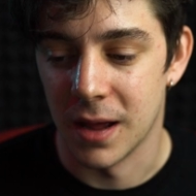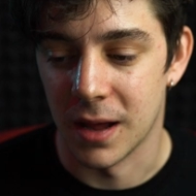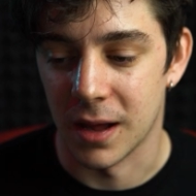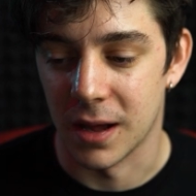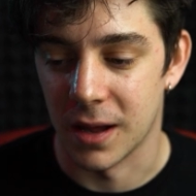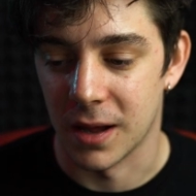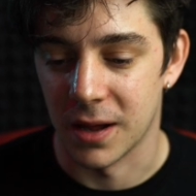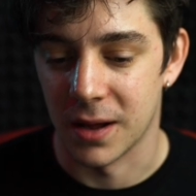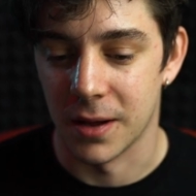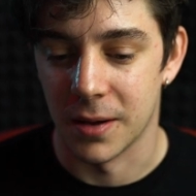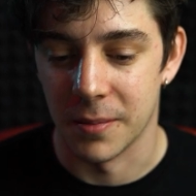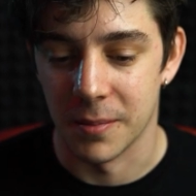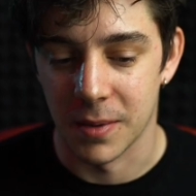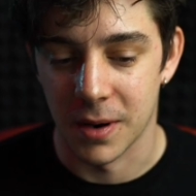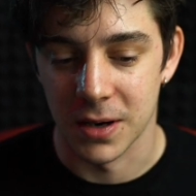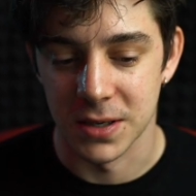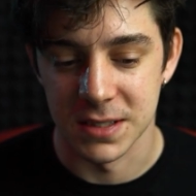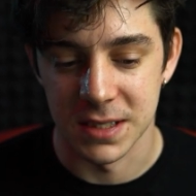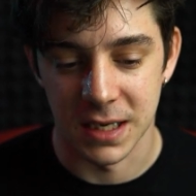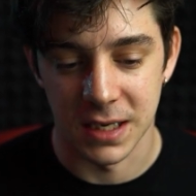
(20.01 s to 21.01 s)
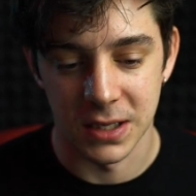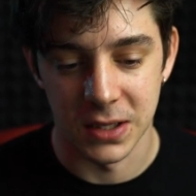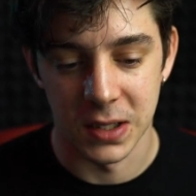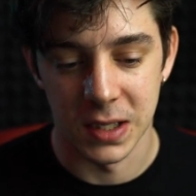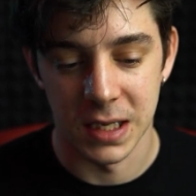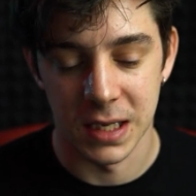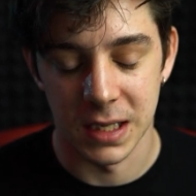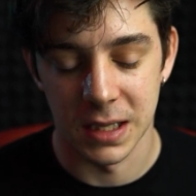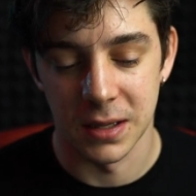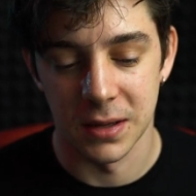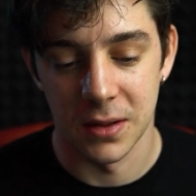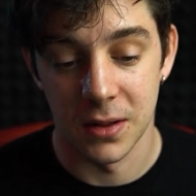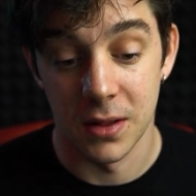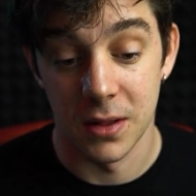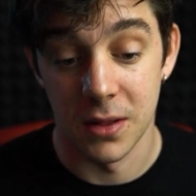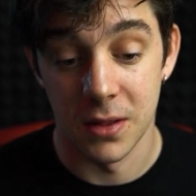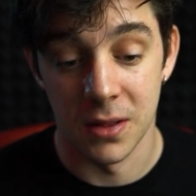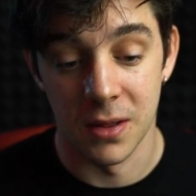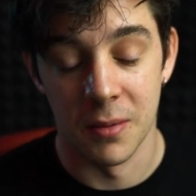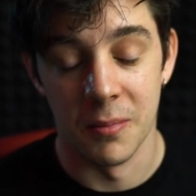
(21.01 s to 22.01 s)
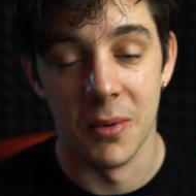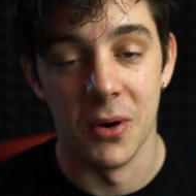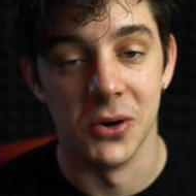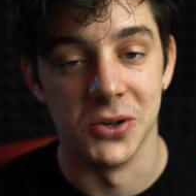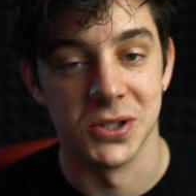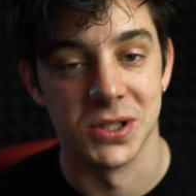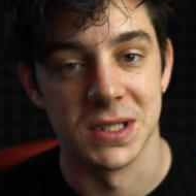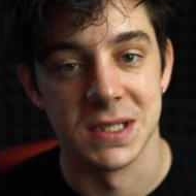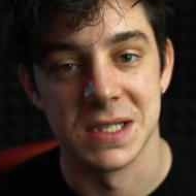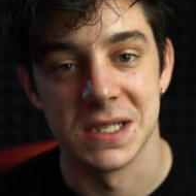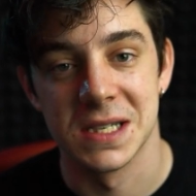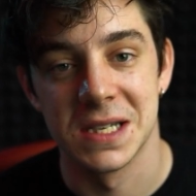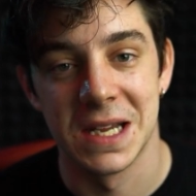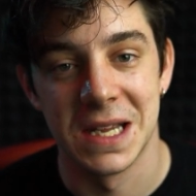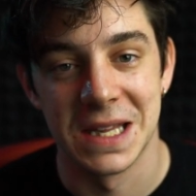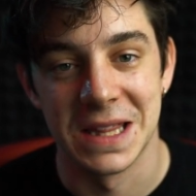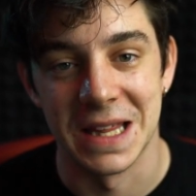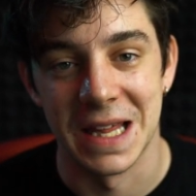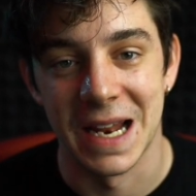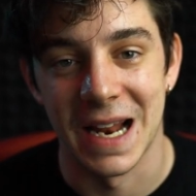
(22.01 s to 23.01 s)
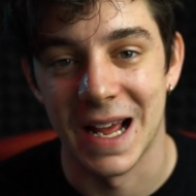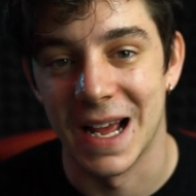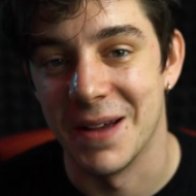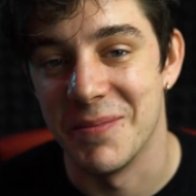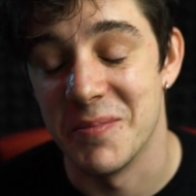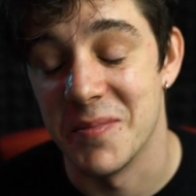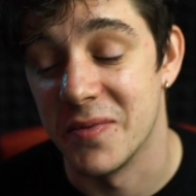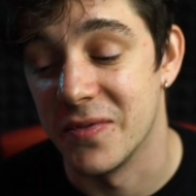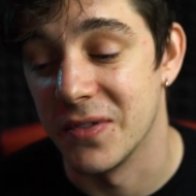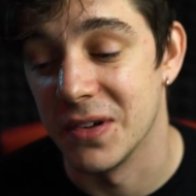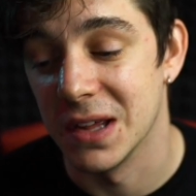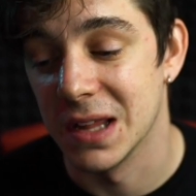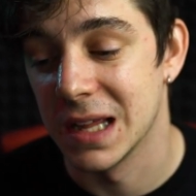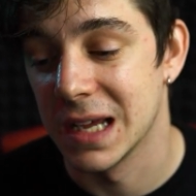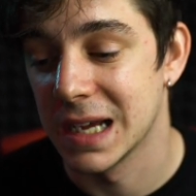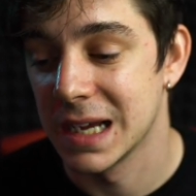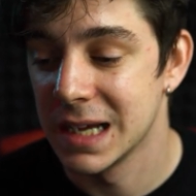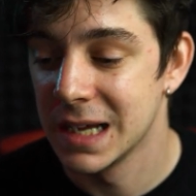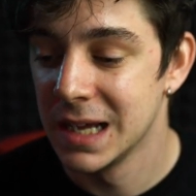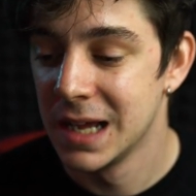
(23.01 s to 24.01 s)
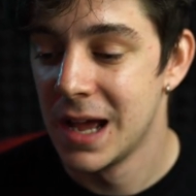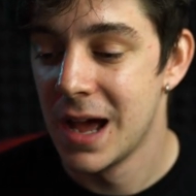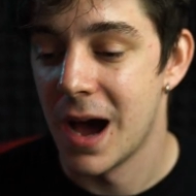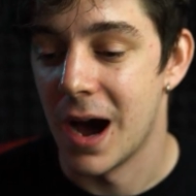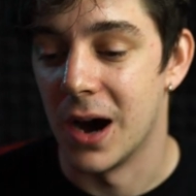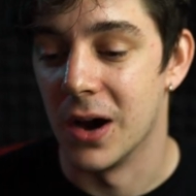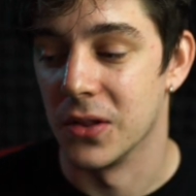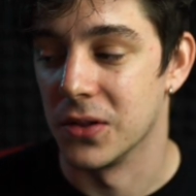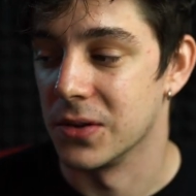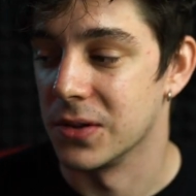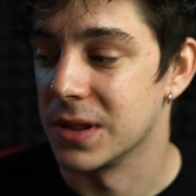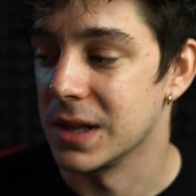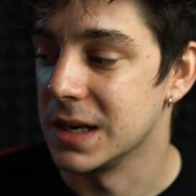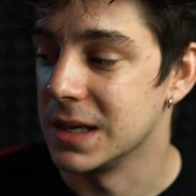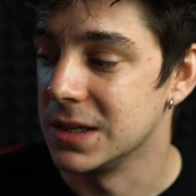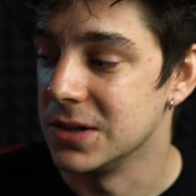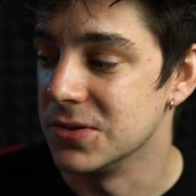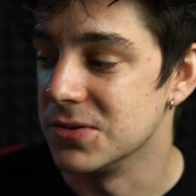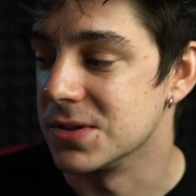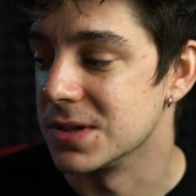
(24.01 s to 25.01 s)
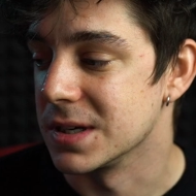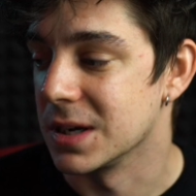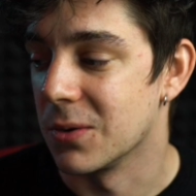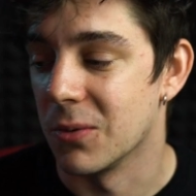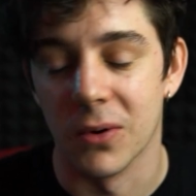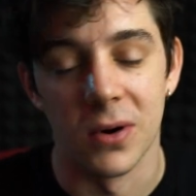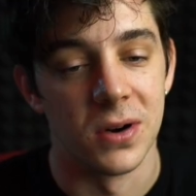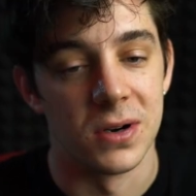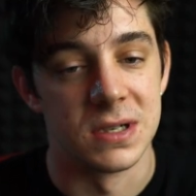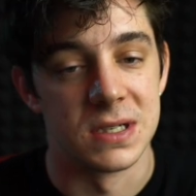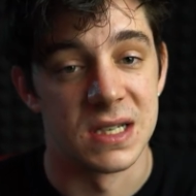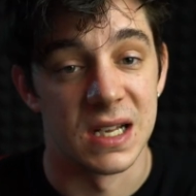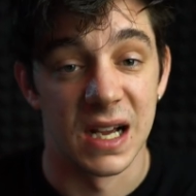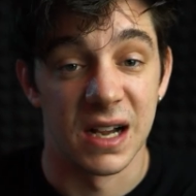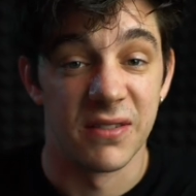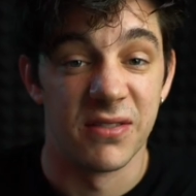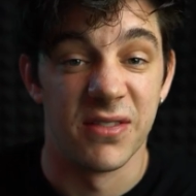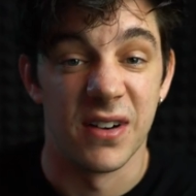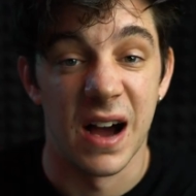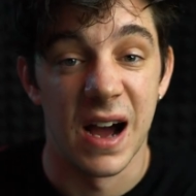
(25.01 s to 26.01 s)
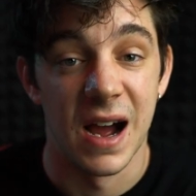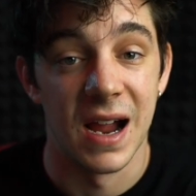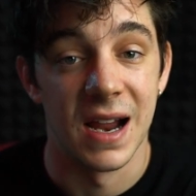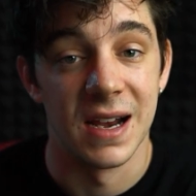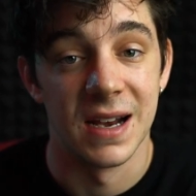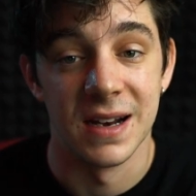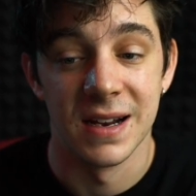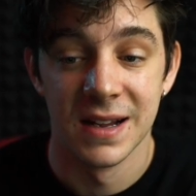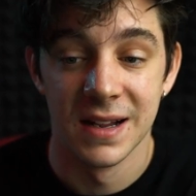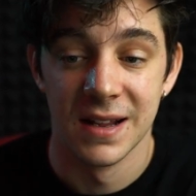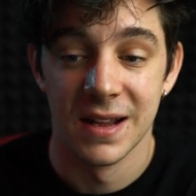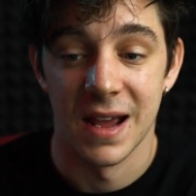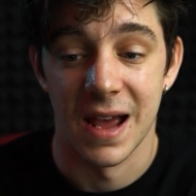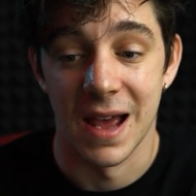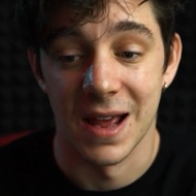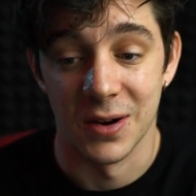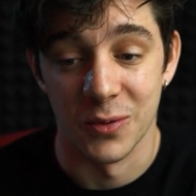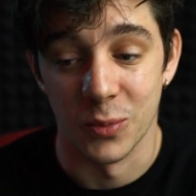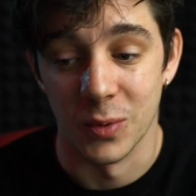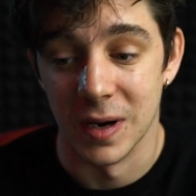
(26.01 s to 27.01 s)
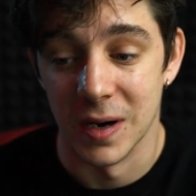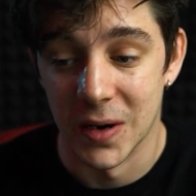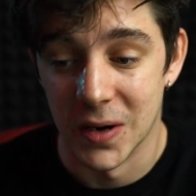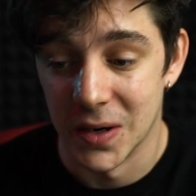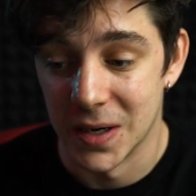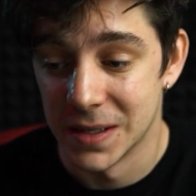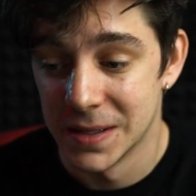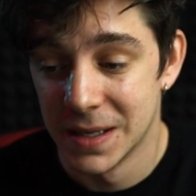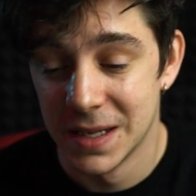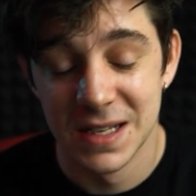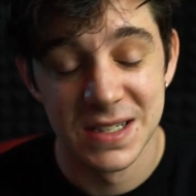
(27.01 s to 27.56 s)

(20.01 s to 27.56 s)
um, articulating emotions that I'm feeling other than using words like fine and weird.